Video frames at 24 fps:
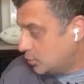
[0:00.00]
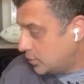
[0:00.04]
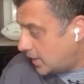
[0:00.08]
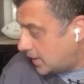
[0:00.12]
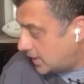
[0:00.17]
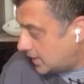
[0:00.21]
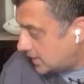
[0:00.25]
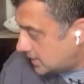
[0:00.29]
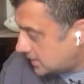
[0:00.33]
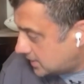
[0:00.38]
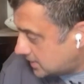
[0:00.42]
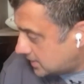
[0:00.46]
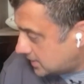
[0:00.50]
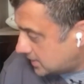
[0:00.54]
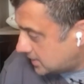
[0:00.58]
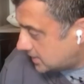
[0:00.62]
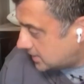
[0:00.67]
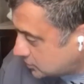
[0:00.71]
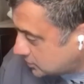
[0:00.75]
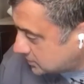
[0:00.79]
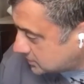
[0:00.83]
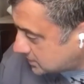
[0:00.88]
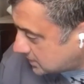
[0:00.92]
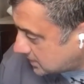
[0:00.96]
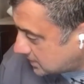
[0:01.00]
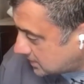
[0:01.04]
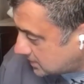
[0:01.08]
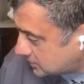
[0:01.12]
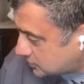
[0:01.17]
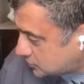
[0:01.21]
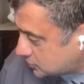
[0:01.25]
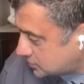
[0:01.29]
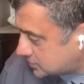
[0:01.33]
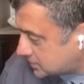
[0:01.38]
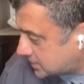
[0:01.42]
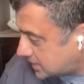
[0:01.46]
Luna. She's
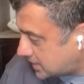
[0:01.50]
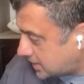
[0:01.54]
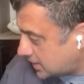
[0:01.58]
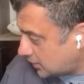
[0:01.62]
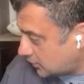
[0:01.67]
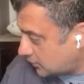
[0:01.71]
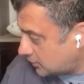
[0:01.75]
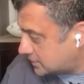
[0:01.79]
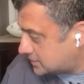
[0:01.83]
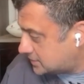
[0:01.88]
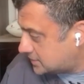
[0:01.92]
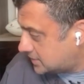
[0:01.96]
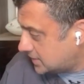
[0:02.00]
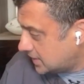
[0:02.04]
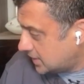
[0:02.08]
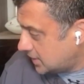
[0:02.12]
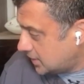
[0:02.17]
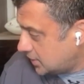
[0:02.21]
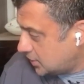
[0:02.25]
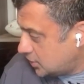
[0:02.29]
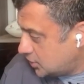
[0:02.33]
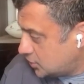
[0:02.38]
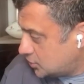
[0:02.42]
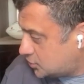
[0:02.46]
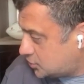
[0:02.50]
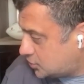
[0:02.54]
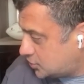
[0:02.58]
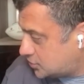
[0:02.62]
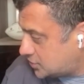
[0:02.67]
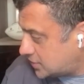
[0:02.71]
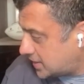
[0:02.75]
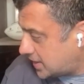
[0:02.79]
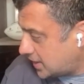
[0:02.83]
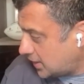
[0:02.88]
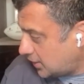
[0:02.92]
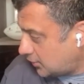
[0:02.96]
a killer.
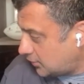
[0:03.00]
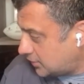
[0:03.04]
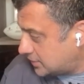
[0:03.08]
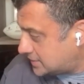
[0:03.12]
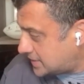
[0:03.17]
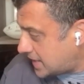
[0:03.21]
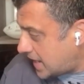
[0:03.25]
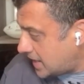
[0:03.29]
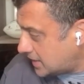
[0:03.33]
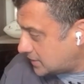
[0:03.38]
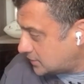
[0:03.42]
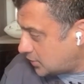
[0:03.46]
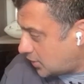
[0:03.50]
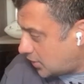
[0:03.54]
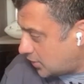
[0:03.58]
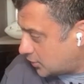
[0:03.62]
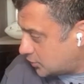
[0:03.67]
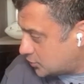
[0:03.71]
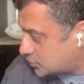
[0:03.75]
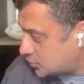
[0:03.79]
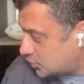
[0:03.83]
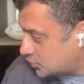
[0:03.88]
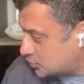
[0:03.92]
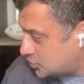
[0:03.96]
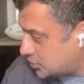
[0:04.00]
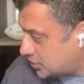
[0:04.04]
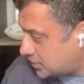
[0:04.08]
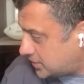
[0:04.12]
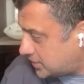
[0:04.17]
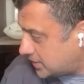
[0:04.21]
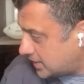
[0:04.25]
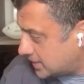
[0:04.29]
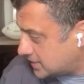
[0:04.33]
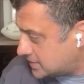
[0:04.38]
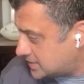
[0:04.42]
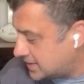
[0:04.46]
She's a killer attack dog, or
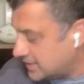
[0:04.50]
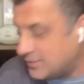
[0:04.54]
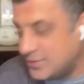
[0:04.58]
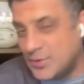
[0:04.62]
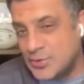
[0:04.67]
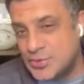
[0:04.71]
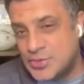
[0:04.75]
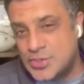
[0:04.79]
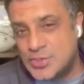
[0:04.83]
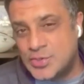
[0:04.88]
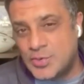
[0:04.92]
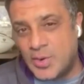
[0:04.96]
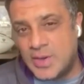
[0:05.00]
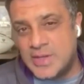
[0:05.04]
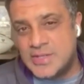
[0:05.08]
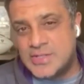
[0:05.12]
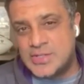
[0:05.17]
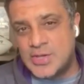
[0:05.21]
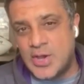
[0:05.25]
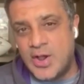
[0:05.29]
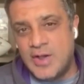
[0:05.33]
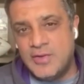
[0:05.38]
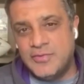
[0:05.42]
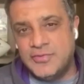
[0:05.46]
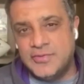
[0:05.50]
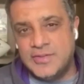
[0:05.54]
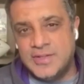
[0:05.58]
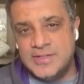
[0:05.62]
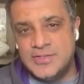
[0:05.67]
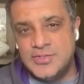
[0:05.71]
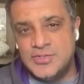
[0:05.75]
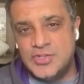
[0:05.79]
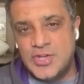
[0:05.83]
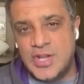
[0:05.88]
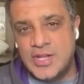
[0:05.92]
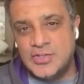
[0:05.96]
so she thinks. Even though she's quite
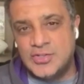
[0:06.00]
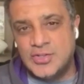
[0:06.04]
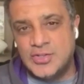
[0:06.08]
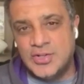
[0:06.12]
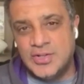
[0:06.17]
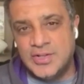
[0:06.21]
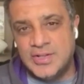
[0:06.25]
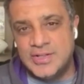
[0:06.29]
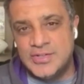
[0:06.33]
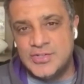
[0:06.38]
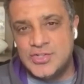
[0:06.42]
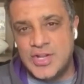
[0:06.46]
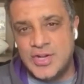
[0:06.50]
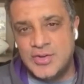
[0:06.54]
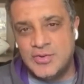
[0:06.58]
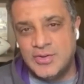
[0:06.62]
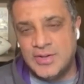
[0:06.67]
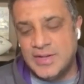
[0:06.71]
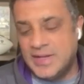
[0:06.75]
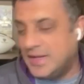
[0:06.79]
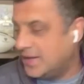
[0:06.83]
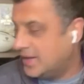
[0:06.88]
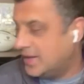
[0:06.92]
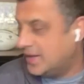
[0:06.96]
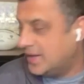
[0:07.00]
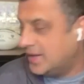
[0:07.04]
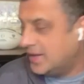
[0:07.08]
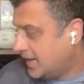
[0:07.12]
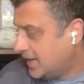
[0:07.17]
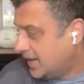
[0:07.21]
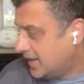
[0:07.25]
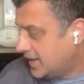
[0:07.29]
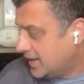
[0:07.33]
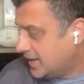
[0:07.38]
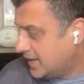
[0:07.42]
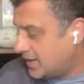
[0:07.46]
soft and gentle and
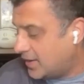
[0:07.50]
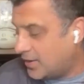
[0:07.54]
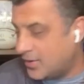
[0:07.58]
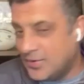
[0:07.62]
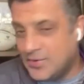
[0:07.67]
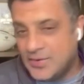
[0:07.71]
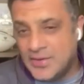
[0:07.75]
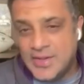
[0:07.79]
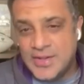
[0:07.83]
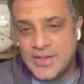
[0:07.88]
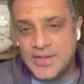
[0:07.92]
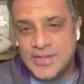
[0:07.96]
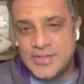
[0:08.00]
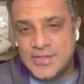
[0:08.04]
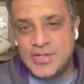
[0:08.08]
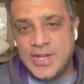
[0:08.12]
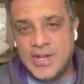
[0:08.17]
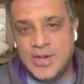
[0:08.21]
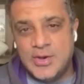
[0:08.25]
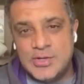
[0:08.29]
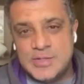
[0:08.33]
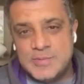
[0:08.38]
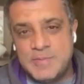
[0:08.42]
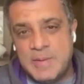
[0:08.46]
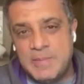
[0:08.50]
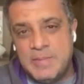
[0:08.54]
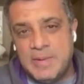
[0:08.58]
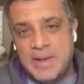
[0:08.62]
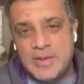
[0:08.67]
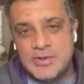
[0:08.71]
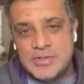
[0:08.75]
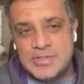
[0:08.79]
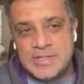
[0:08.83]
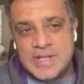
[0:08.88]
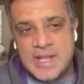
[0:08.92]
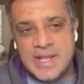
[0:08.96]
generally, she
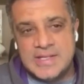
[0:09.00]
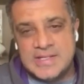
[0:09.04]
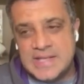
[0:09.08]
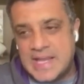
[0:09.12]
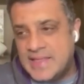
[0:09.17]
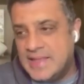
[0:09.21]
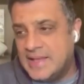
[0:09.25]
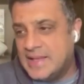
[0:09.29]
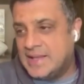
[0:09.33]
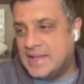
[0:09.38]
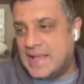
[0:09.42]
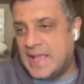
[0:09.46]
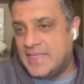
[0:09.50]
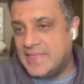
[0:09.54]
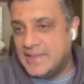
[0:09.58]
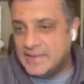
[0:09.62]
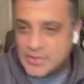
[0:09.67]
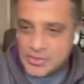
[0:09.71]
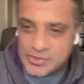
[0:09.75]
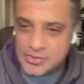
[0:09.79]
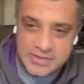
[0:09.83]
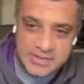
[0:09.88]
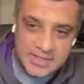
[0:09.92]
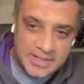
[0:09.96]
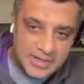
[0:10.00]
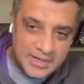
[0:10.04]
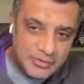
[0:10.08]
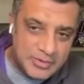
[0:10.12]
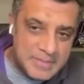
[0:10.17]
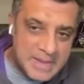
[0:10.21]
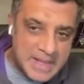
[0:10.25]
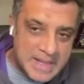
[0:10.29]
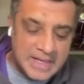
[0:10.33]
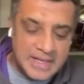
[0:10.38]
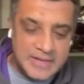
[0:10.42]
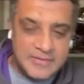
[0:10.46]
hears people outside. I think there's a
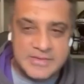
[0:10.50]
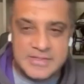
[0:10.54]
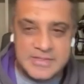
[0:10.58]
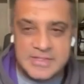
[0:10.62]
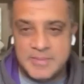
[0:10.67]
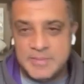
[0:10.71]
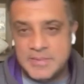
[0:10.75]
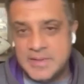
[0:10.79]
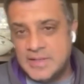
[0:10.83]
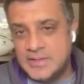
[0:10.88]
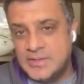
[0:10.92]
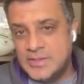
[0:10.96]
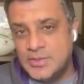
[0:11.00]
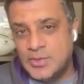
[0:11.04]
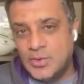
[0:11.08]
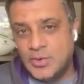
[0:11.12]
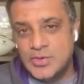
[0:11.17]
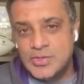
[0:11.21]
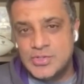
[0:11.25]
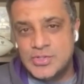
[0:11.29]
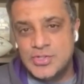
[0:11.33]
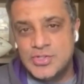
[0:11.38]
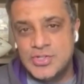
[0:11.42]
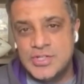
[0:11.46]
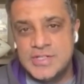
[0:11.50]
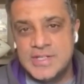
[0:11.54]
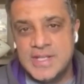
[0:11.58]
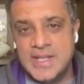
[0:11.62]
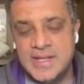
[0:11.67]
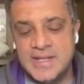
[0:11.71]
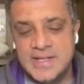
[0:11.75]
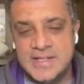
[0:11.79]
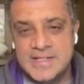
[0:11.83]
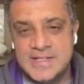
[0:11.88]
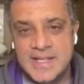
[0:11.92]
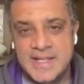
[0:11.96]
delivery man leaving something at the door, so
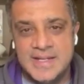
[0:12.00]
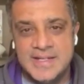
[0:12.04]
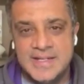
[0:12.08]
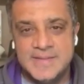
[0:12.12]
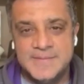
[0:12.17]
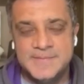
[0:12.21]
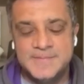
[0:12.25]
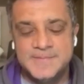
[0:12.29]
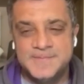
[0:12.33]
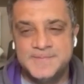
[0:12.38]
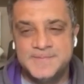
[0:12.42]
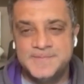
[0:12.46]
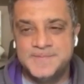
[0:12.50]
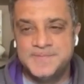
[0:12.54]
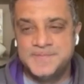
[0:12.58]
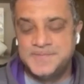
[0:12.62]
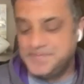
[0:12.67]
she's getting excited.